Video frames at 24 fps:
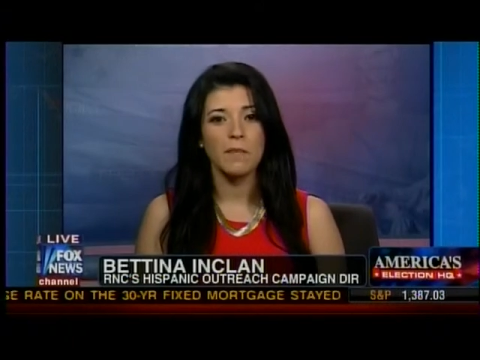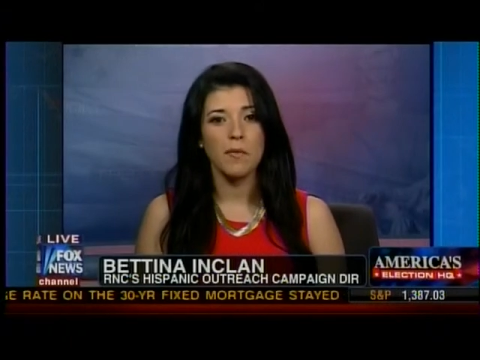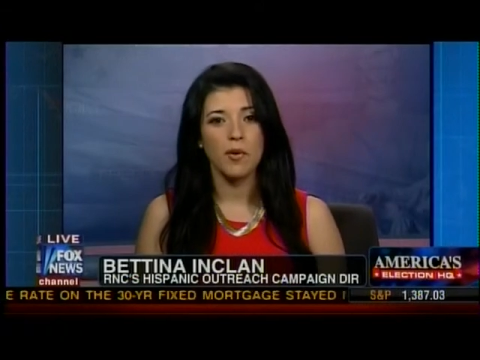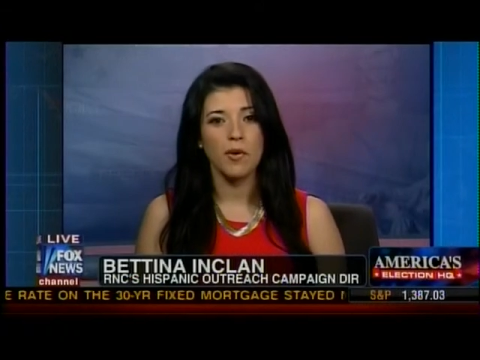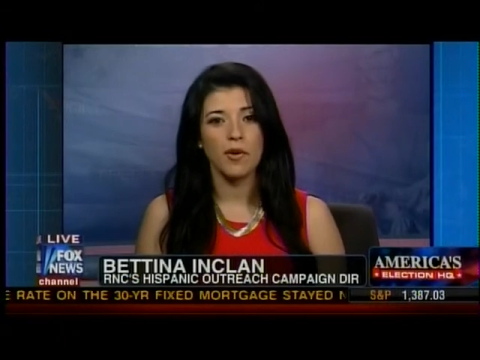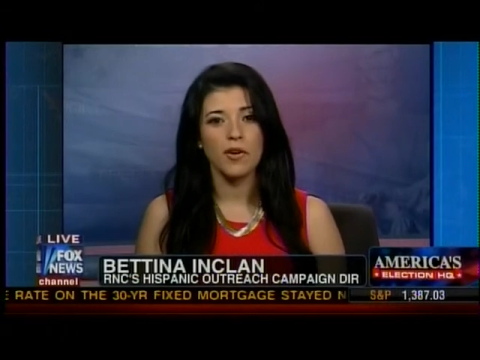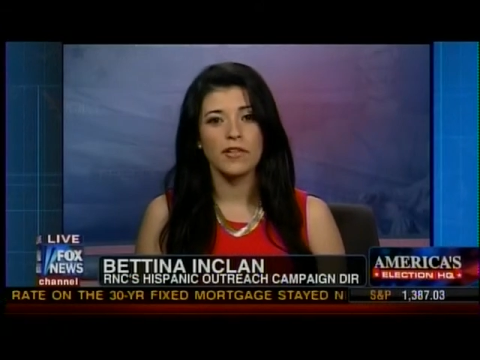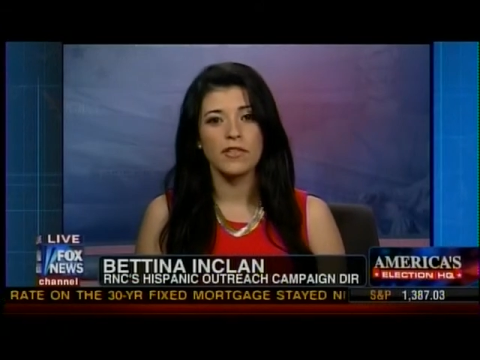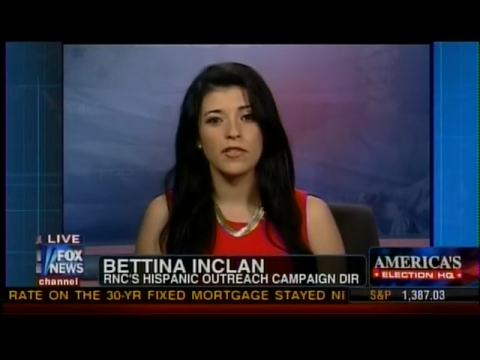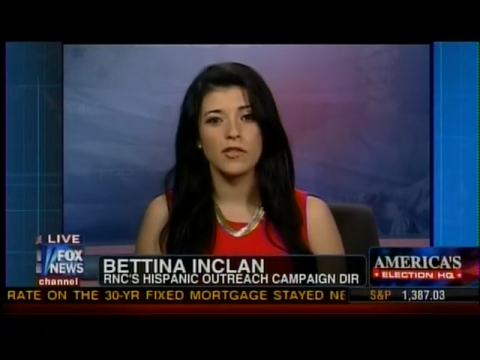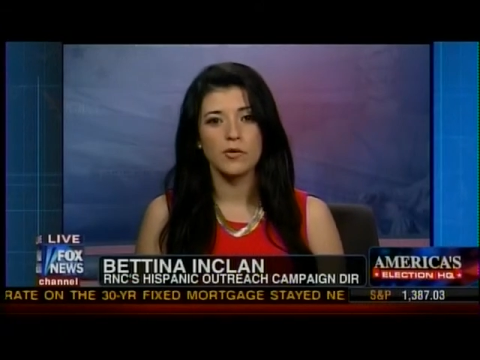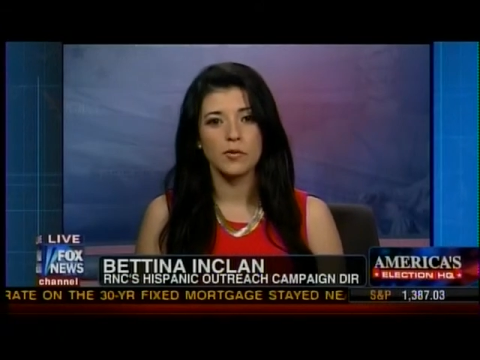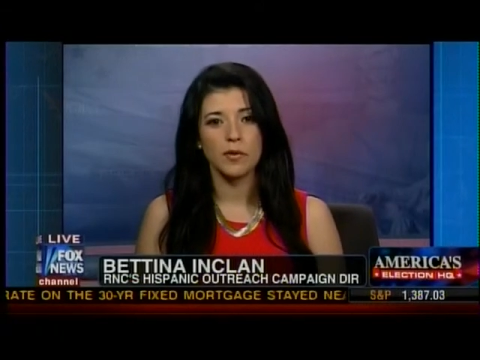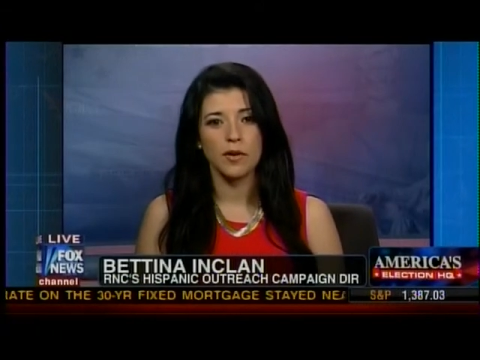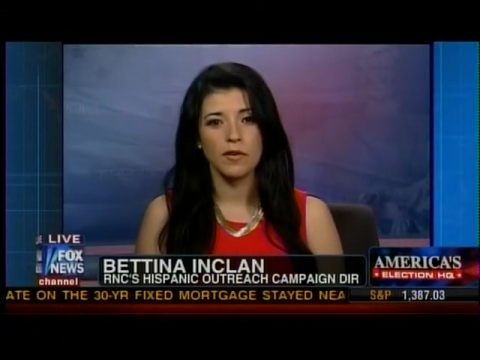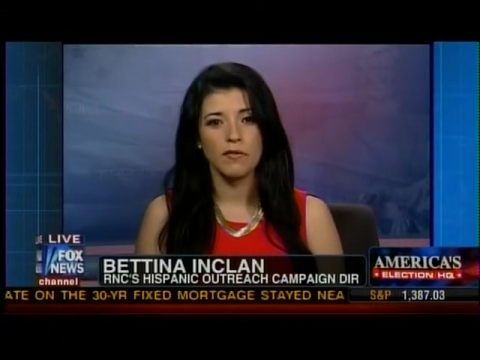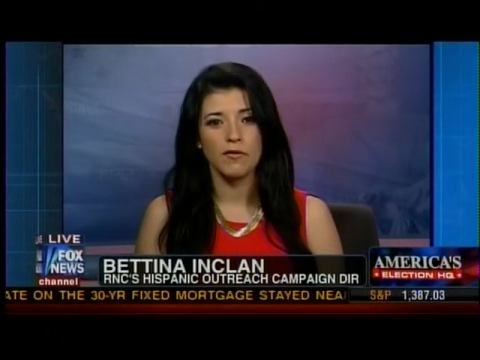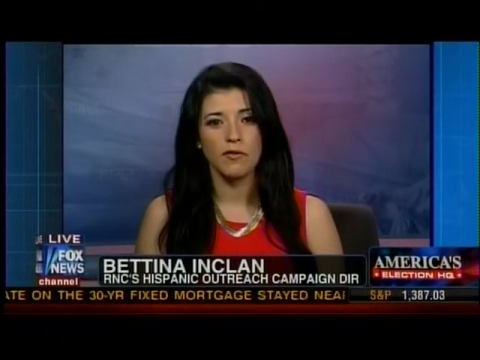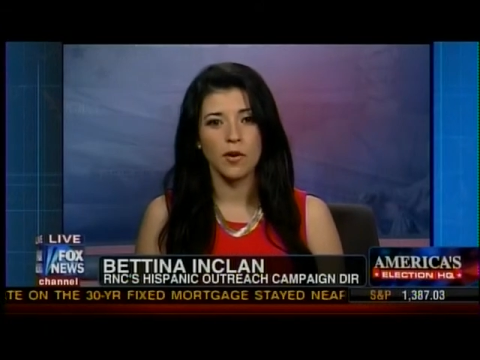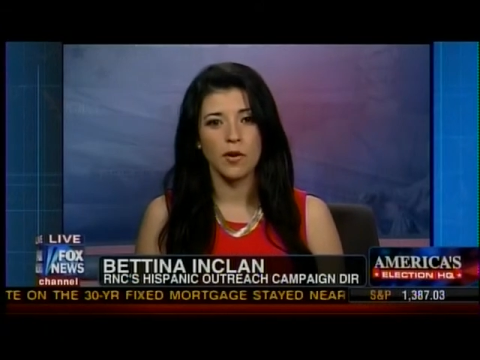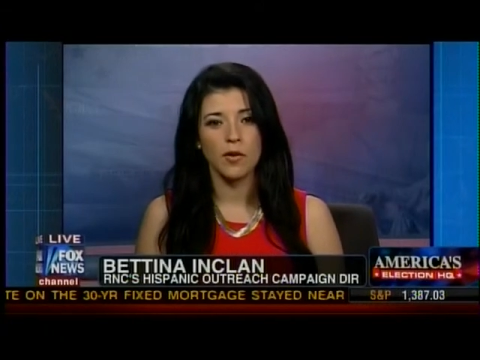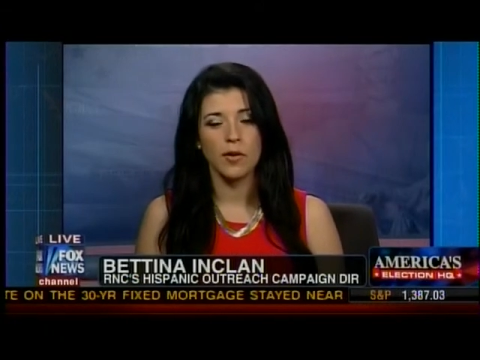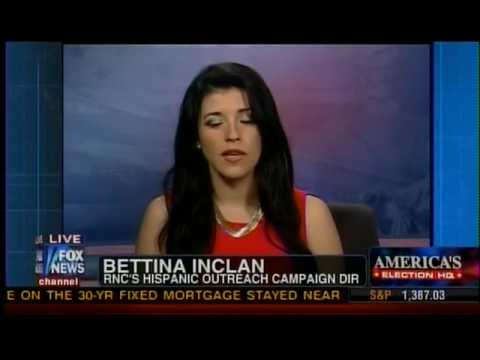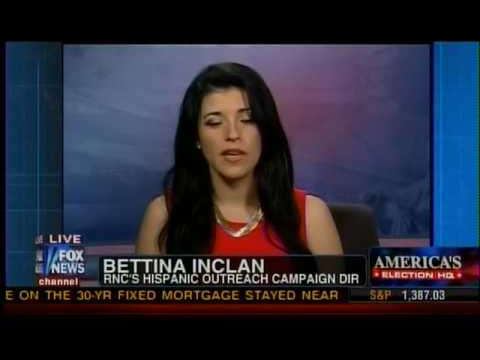important
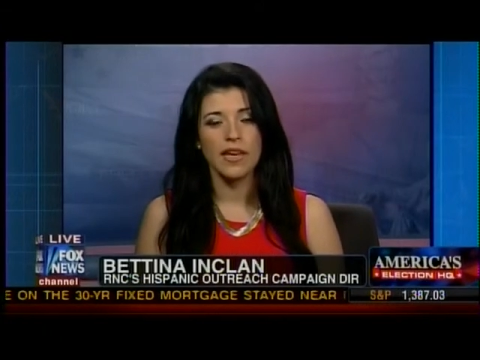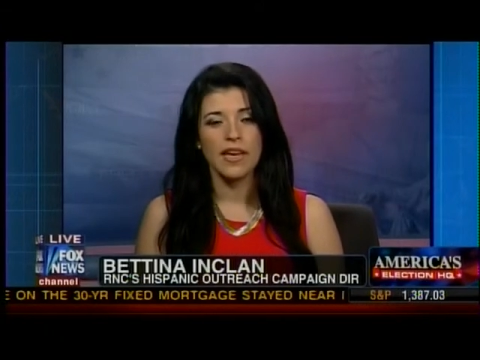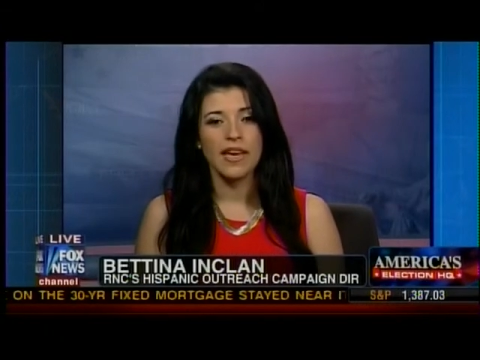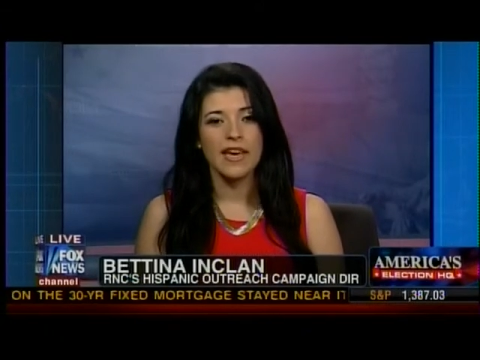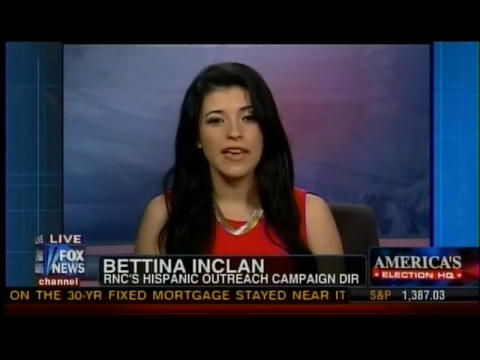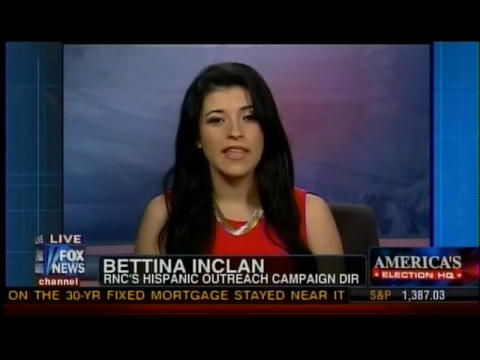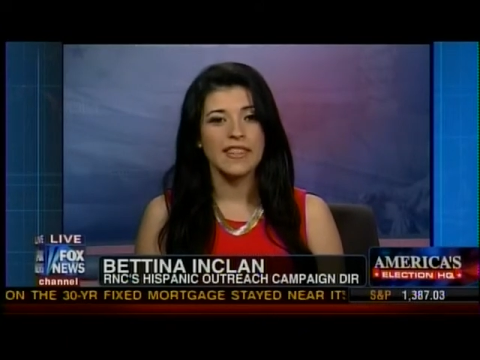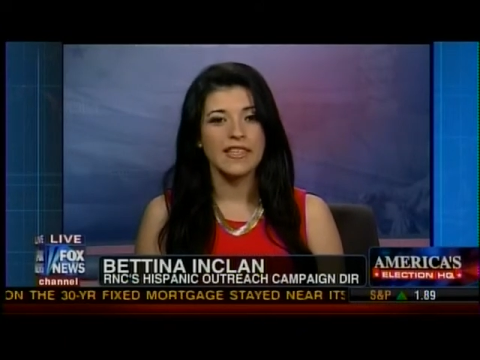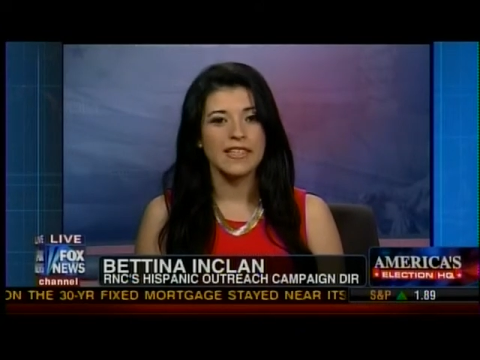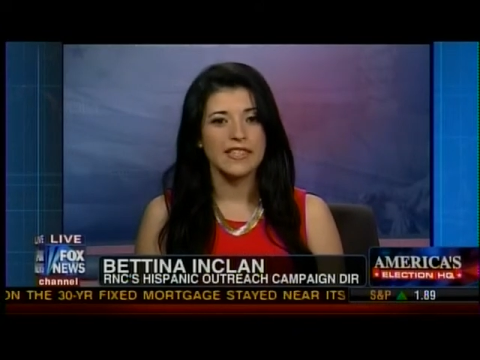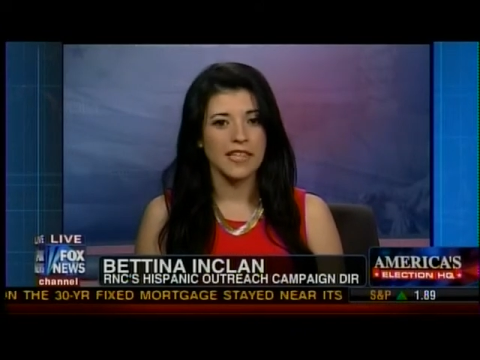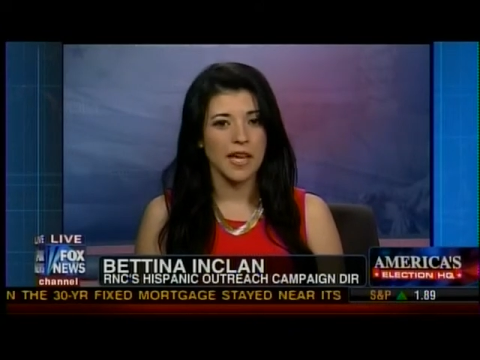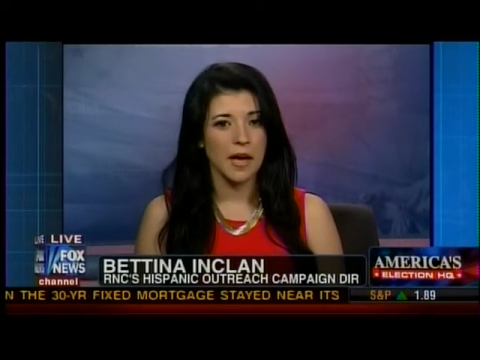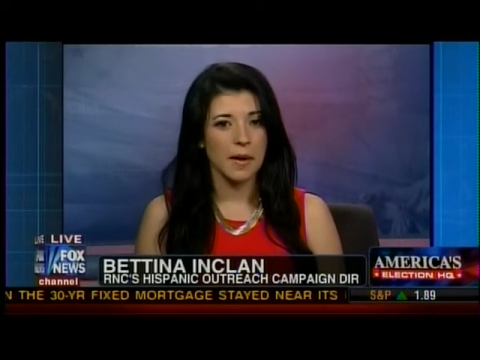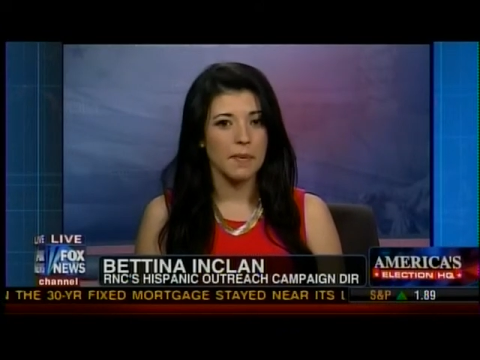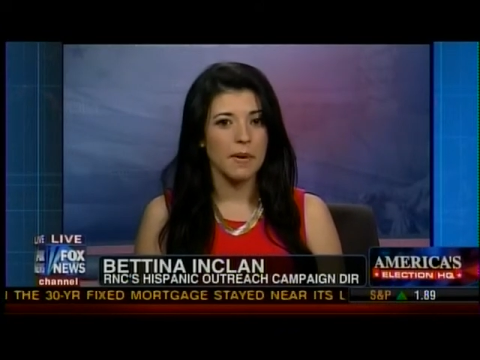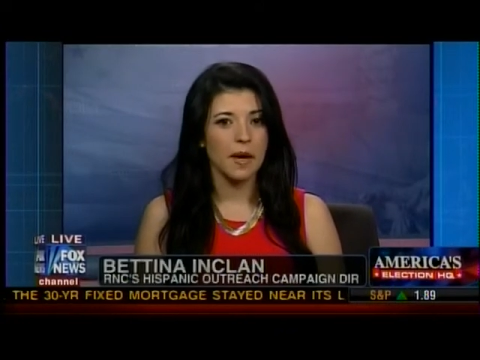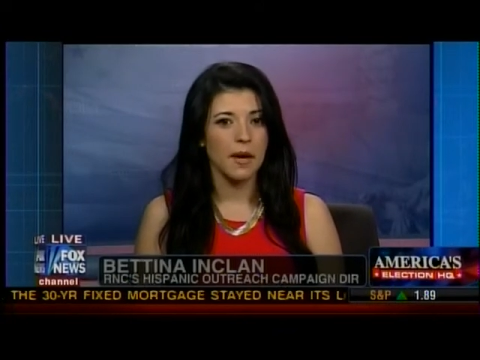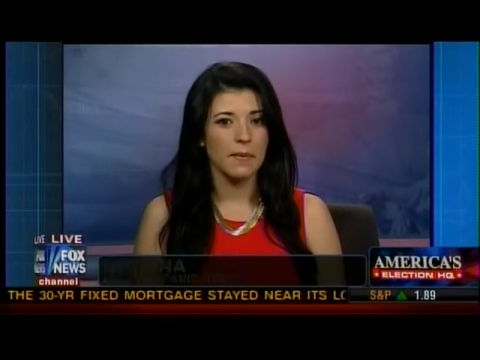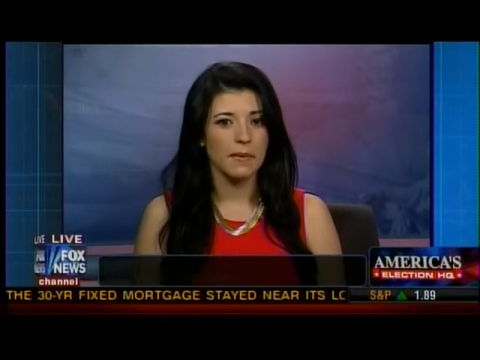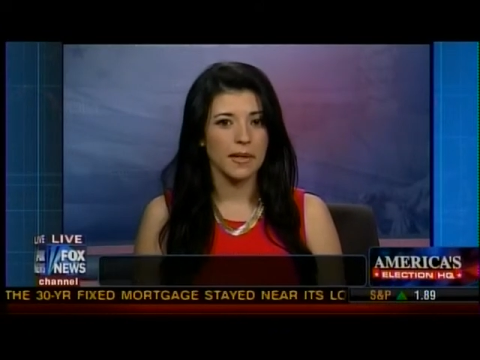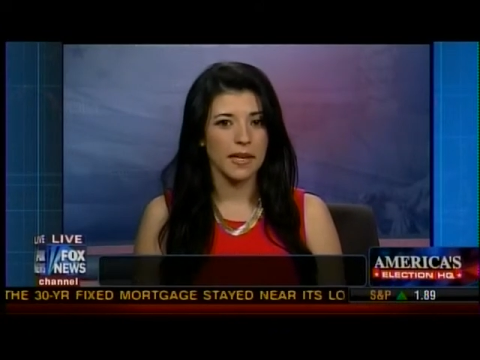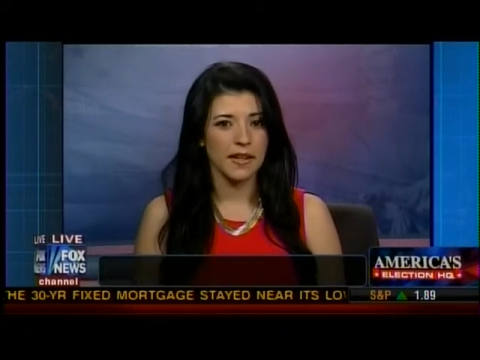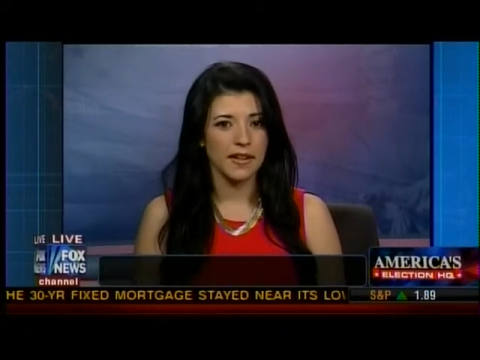swing vote in this
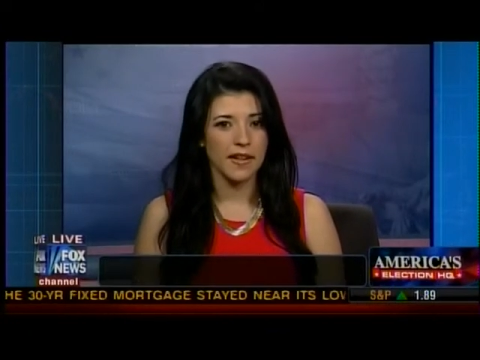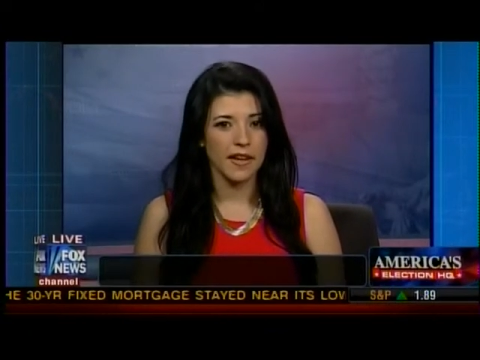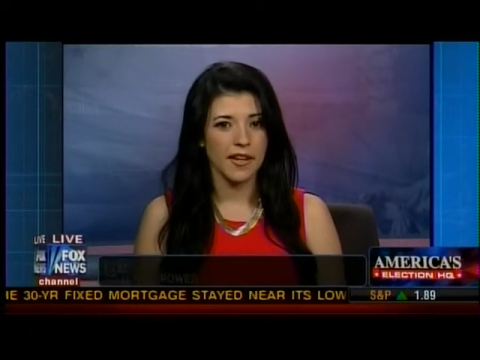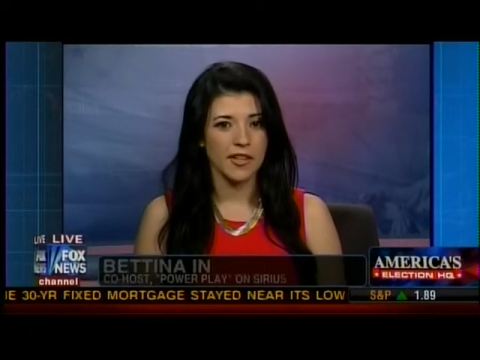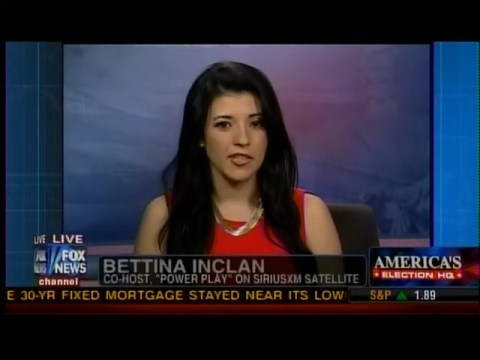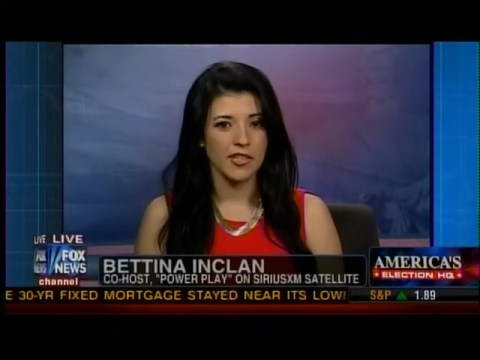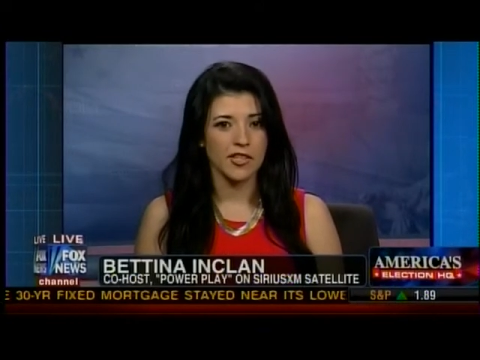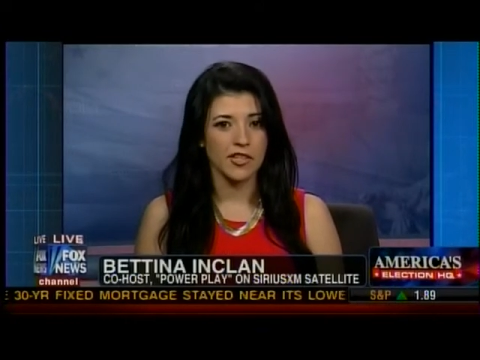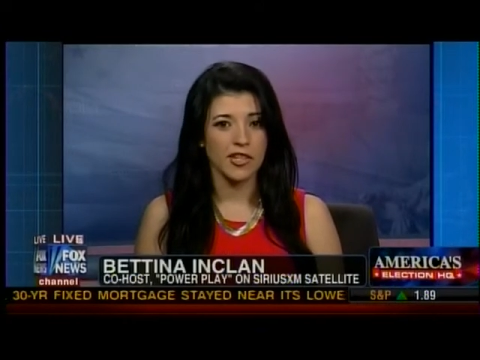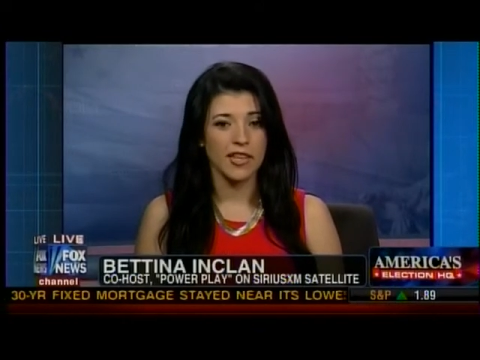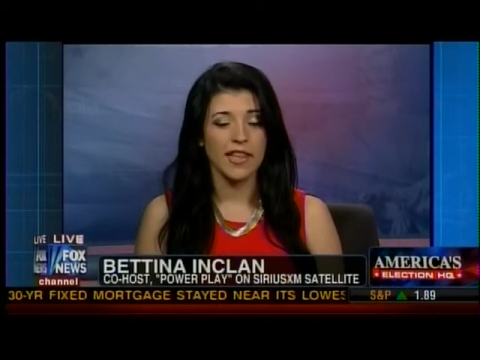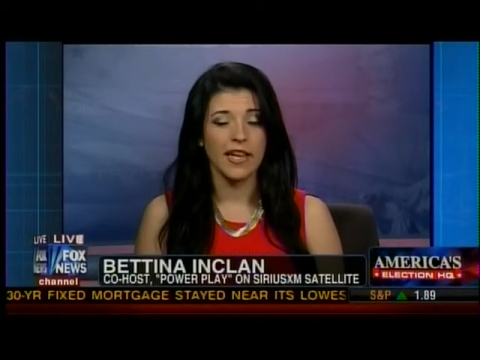upcoming election.